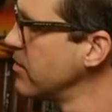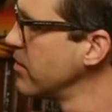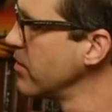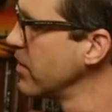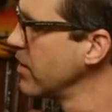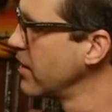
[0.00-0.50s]

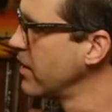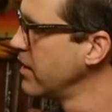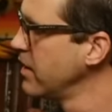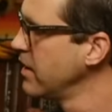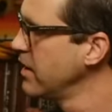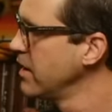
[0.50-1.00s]
One on there.
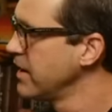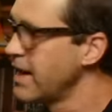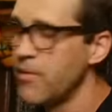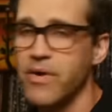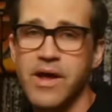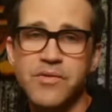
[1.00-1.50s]

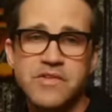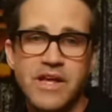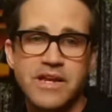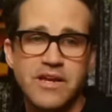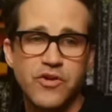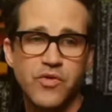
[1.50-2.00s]
Now, when I was
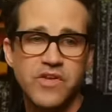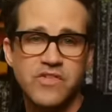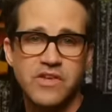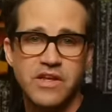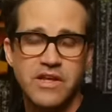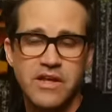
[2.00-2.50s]
dating
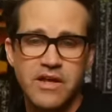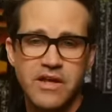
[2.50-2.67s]
Christy,